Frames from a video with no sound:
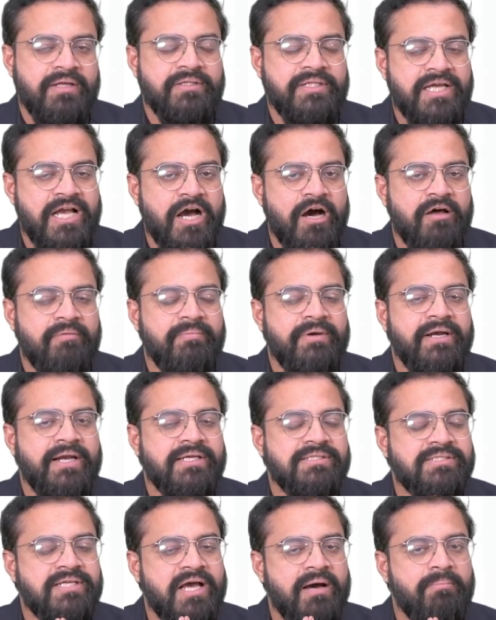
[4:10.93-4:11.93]
the government
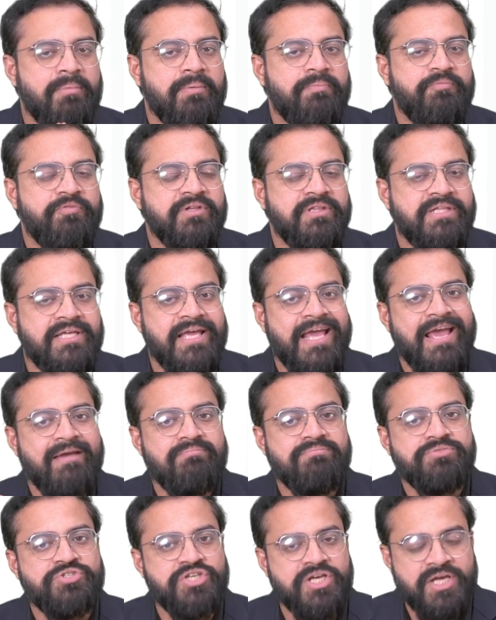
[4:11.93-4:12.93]
has come up with the
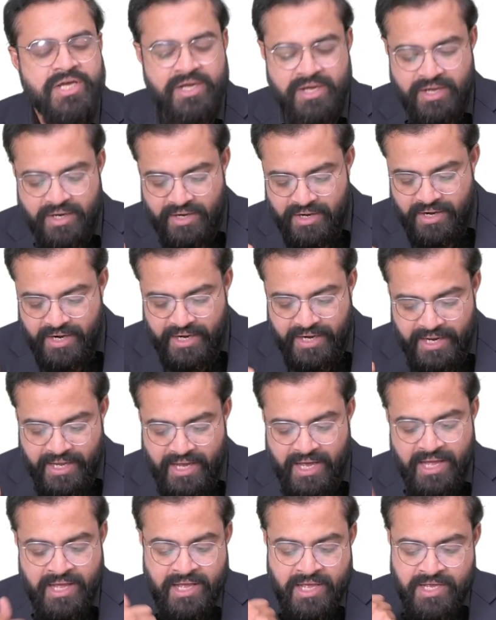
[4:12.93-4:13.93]
MG
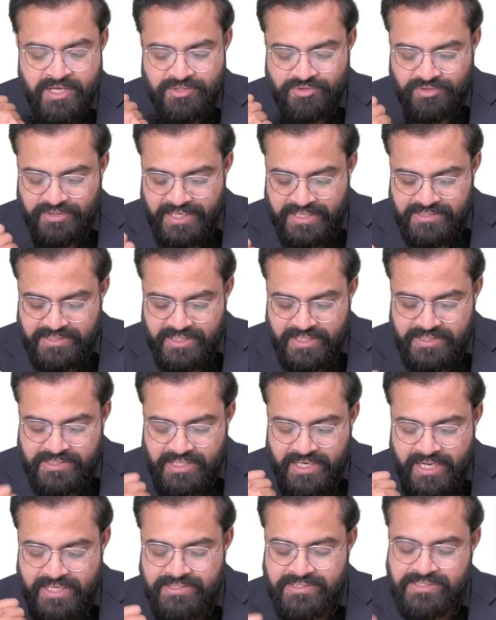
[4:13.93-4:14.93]
Narega. So that's the
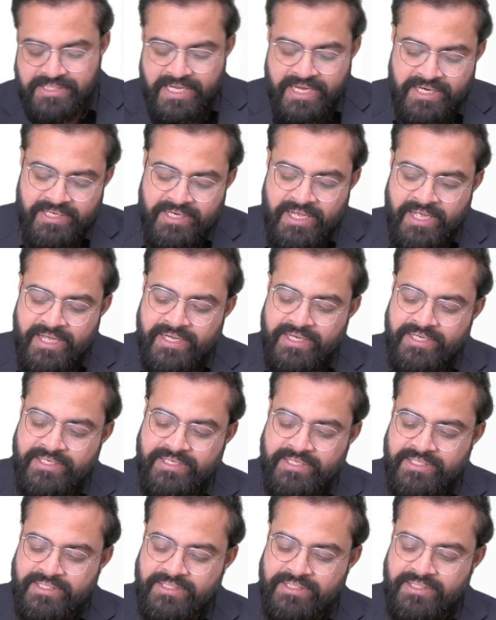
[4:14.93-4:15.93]
reason I said
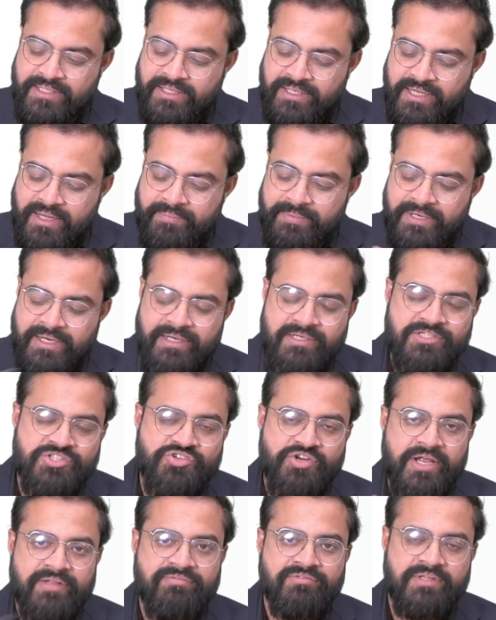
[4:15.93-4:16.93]
it
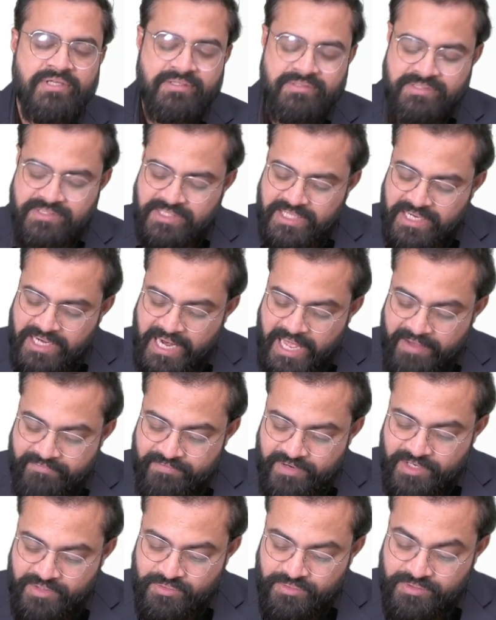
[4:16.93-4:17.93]
strengthens the
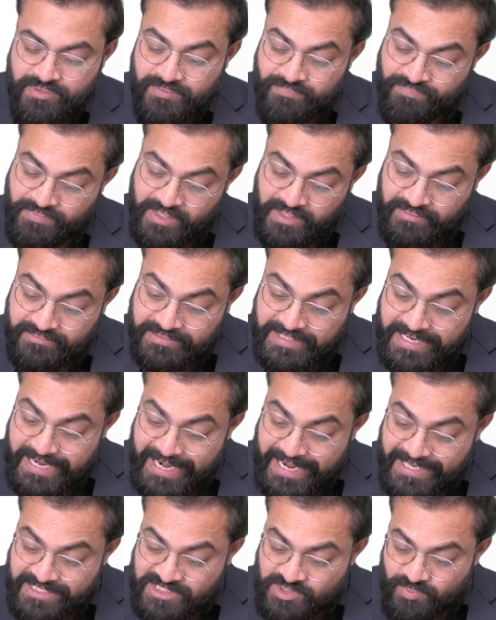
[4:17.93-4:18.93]
livelihood. The
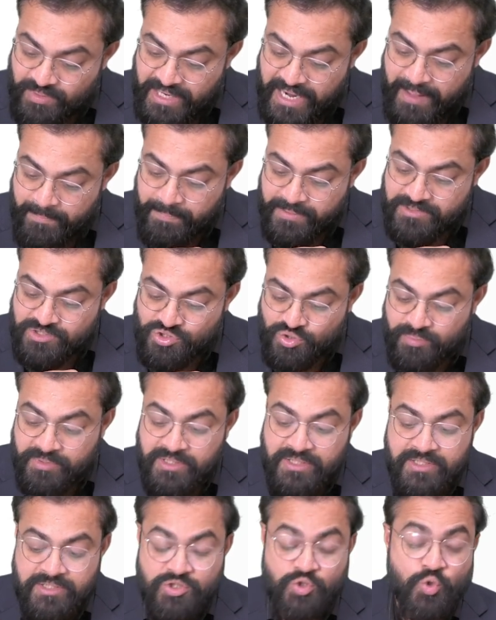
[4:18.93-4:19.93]
next one happens to be
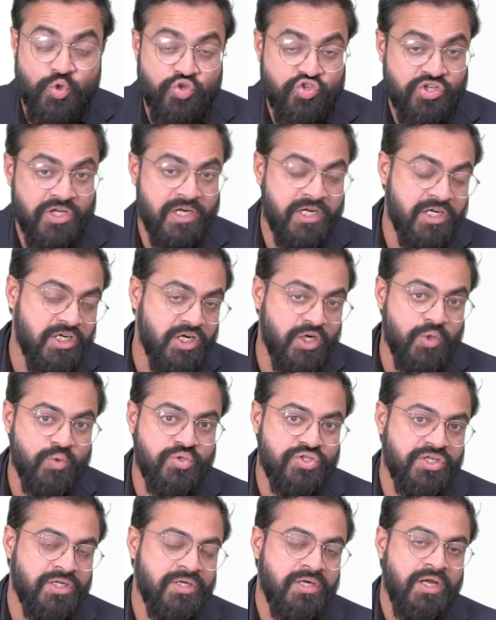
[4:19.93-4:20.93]
the social
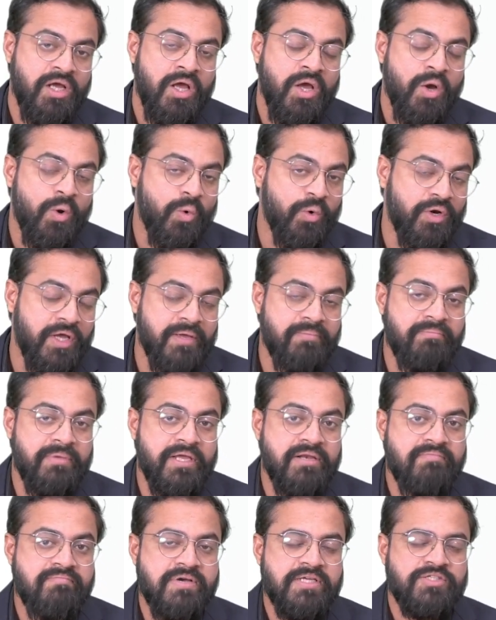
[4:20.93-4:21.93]
inclusion. What I
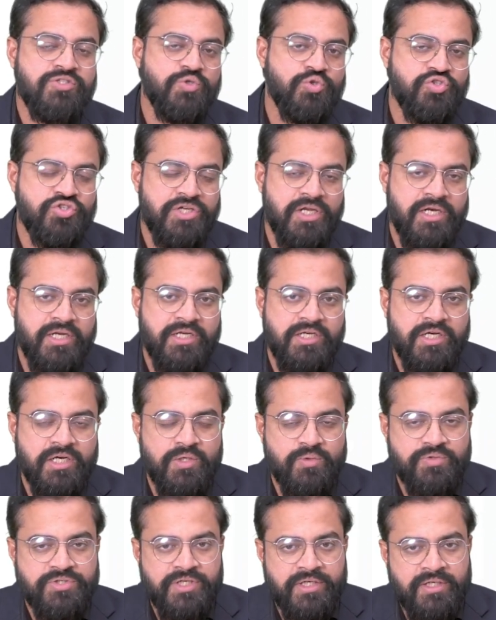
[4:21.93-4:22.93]
mean by social
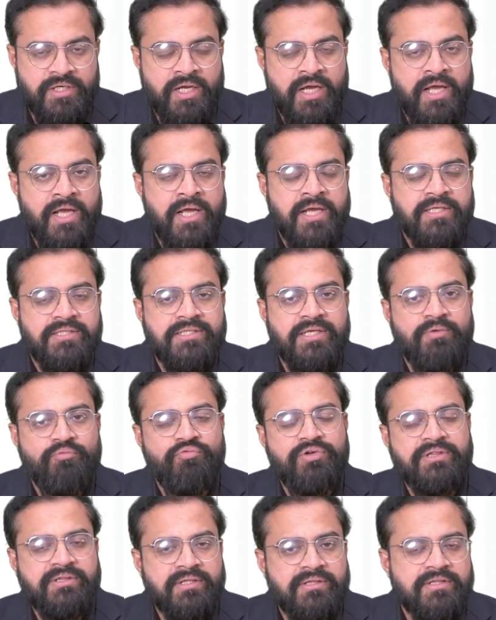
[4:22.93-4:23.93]
inclusion, see,
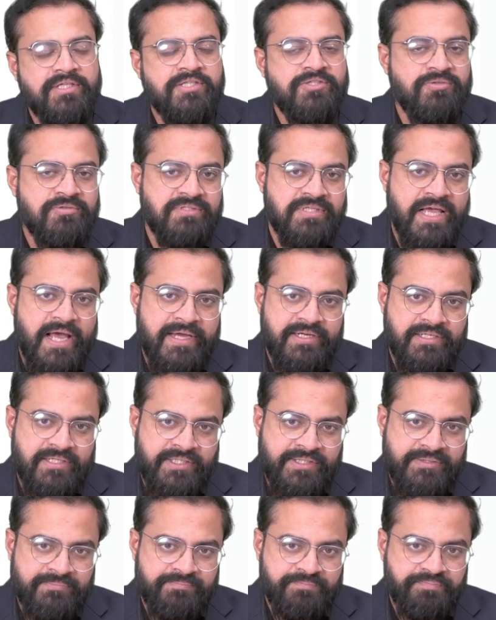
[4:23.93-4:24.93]
within the
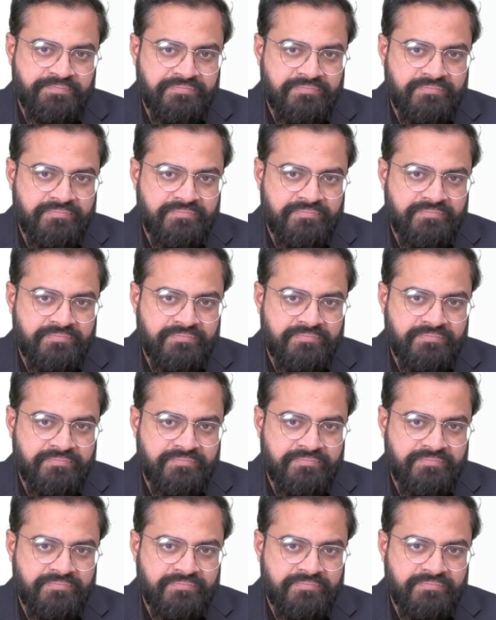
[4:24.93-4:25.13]
society,